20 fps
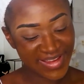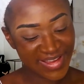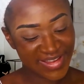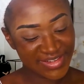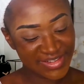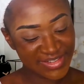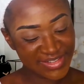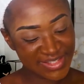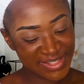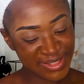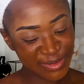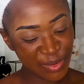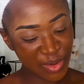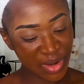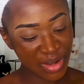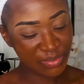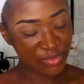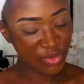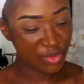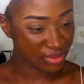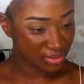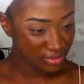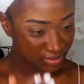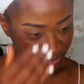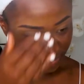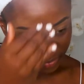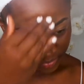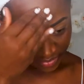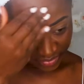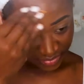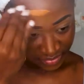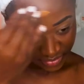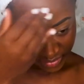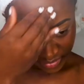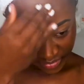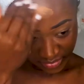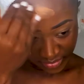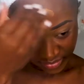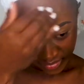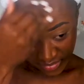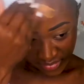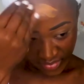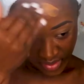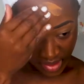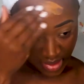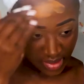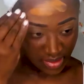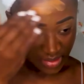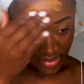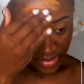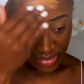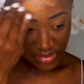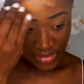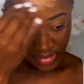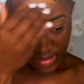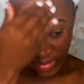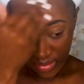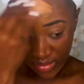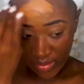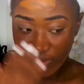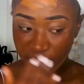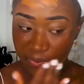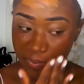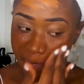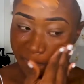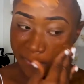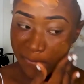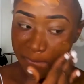I need to see what I'm doing. So